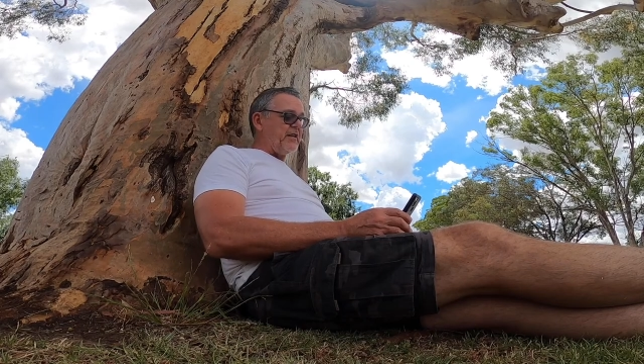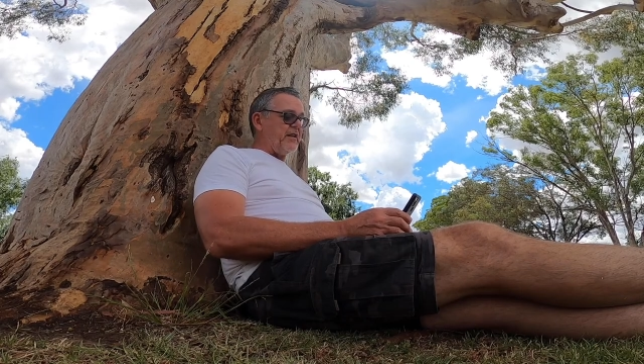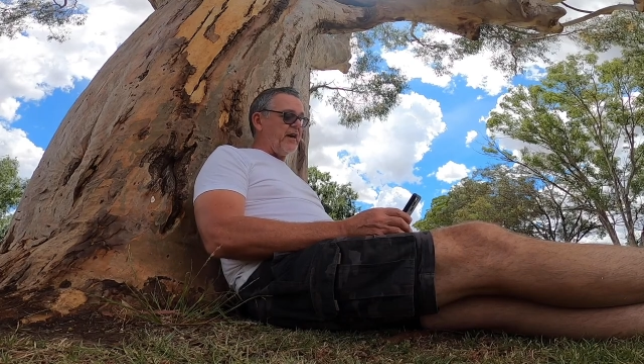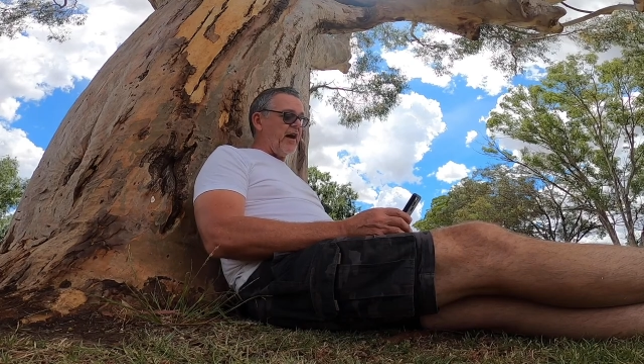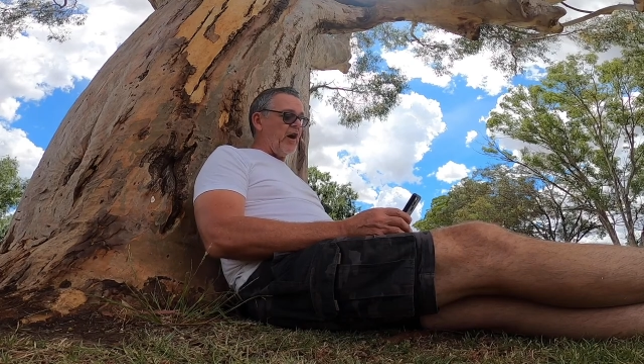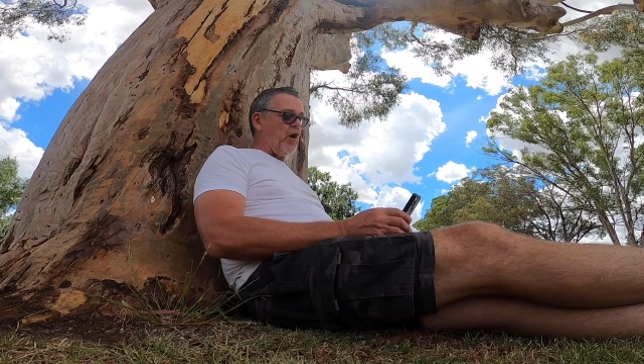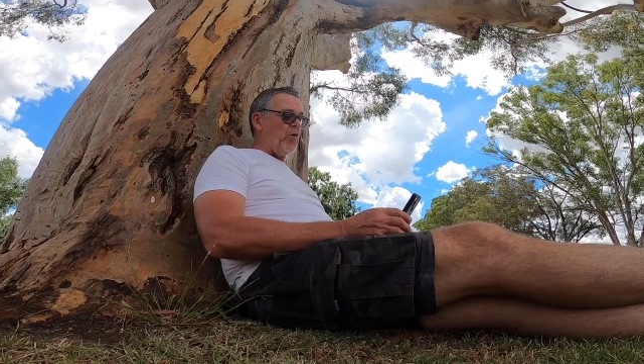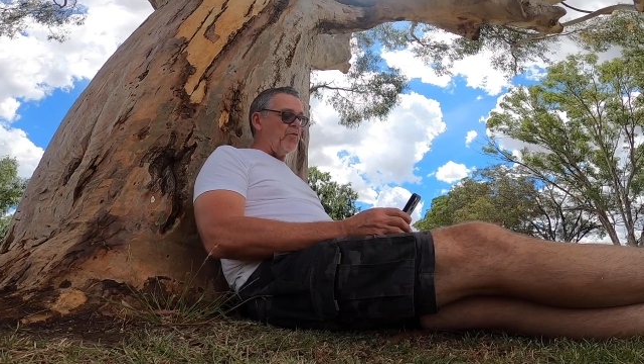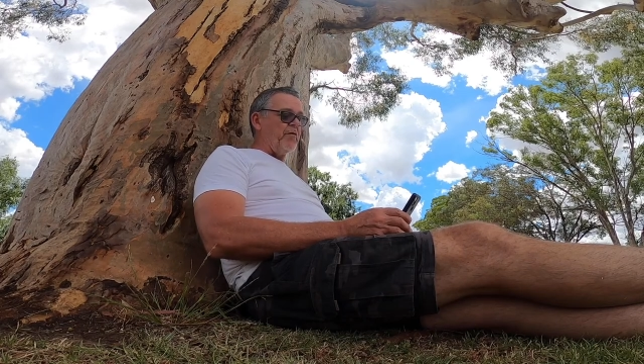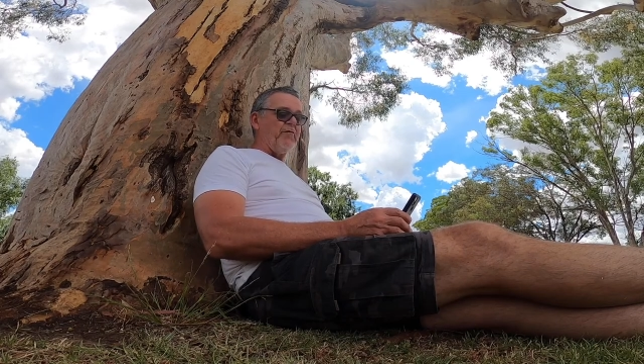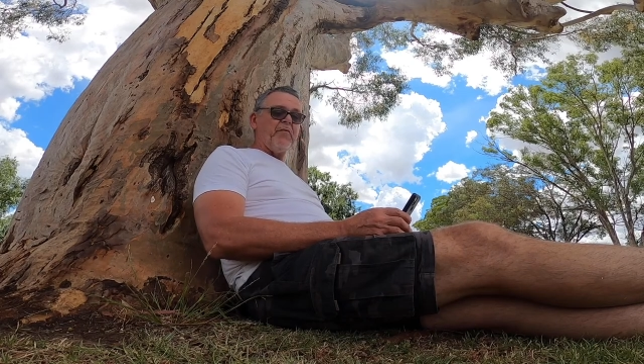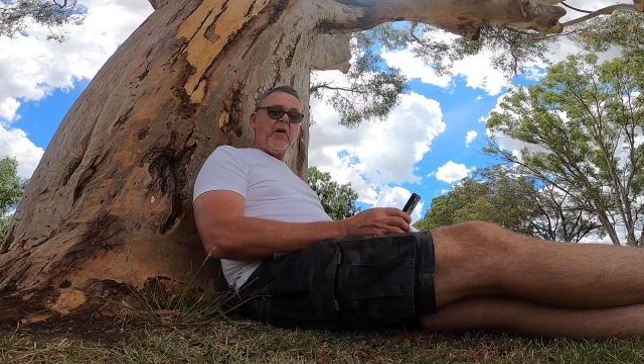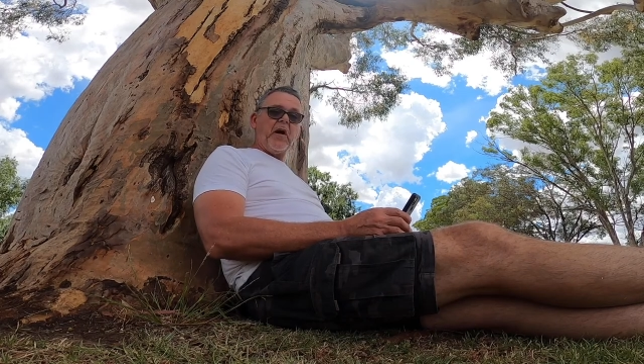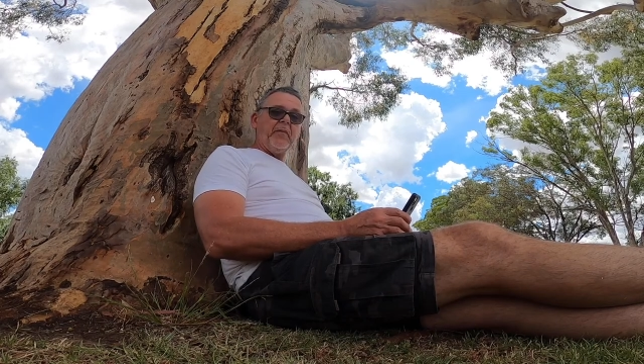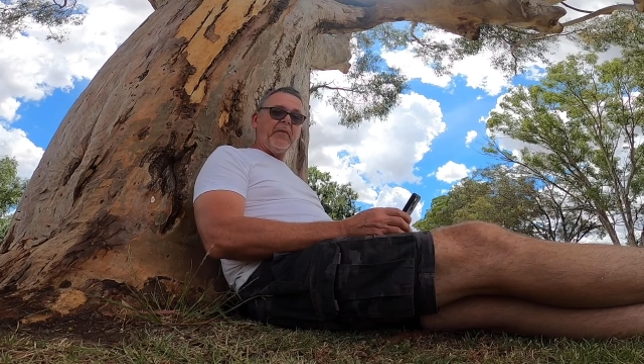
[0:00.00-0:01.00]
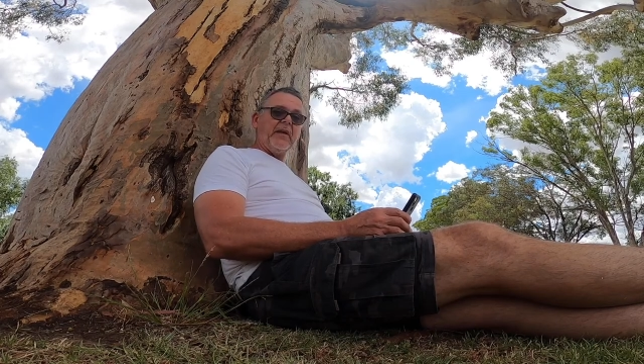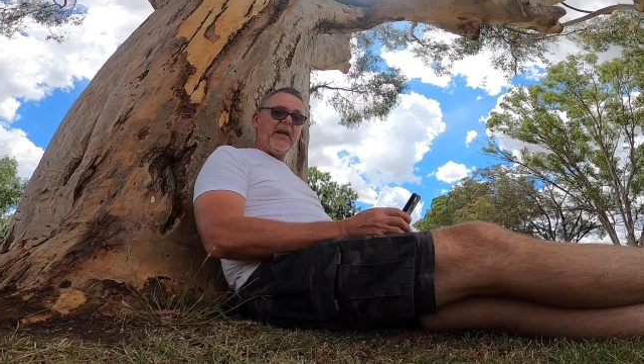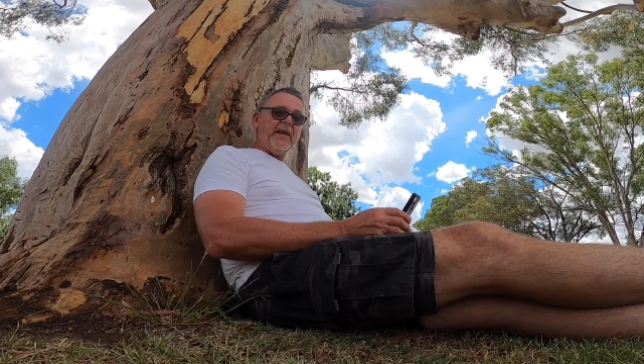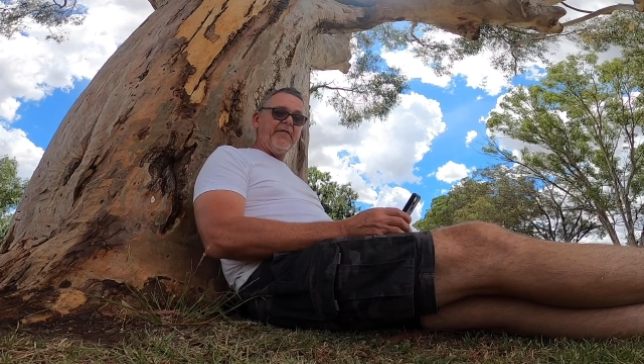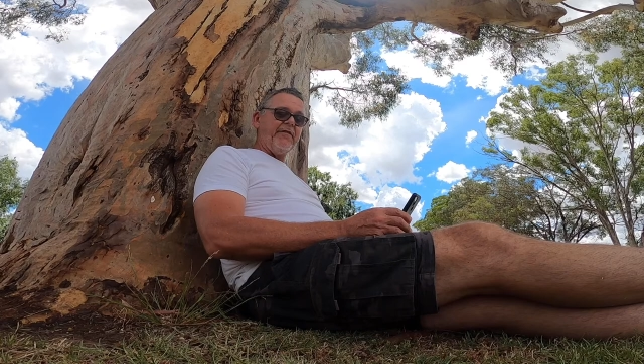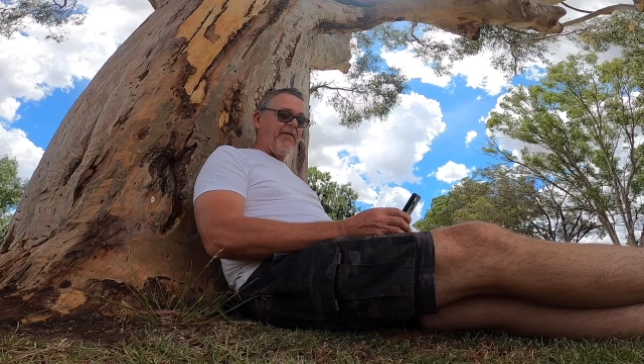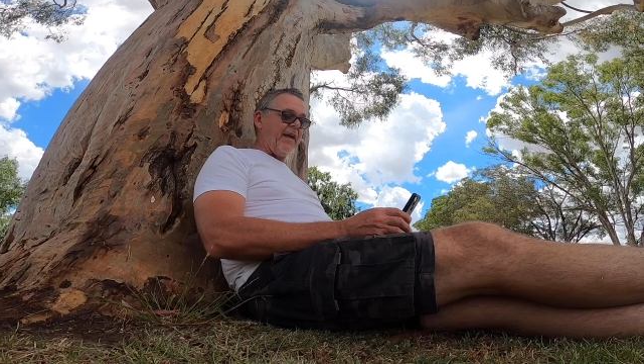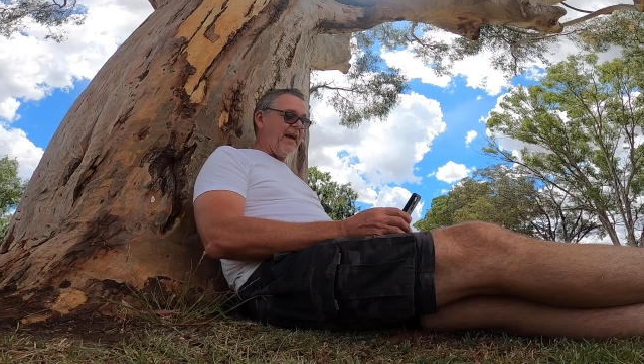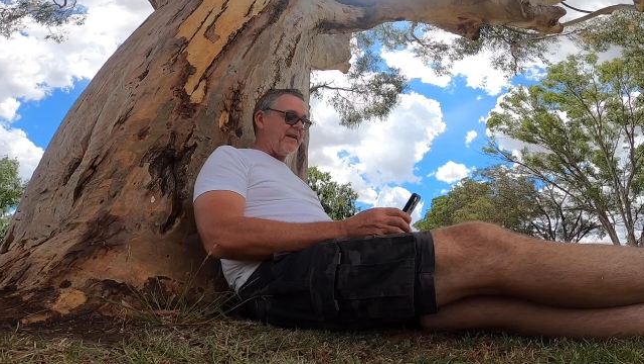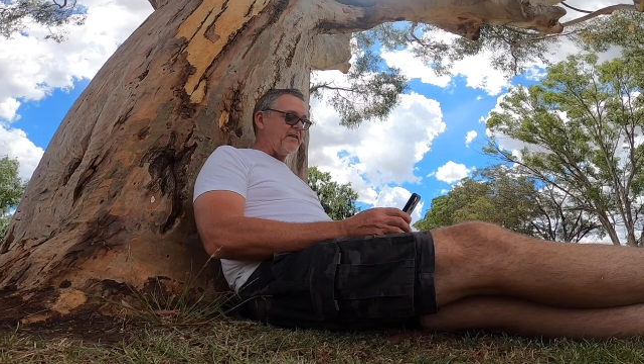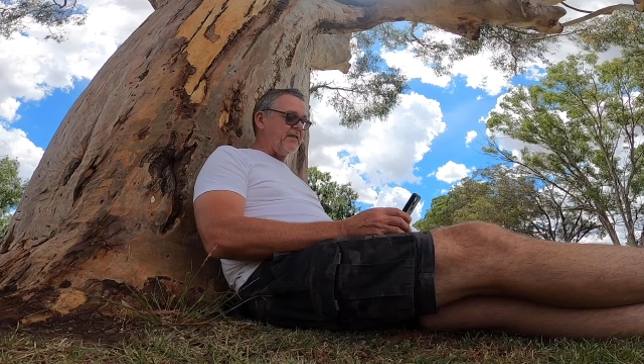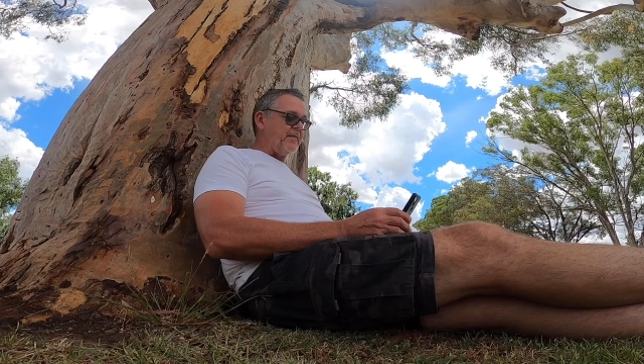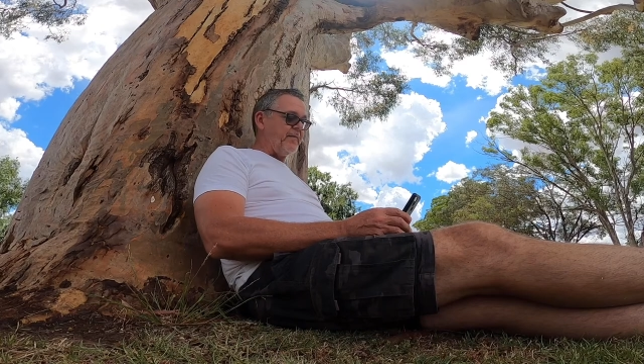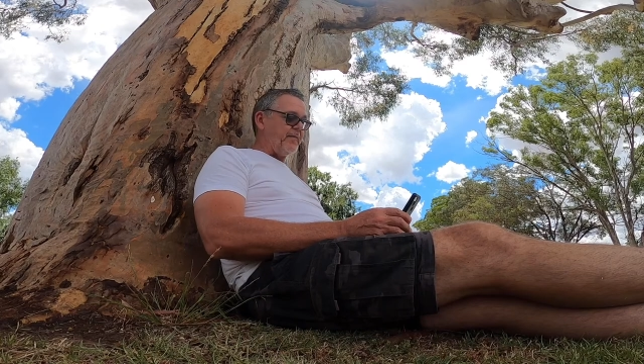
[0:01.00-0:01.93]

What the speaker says: and the home of Pipe Clay Flat,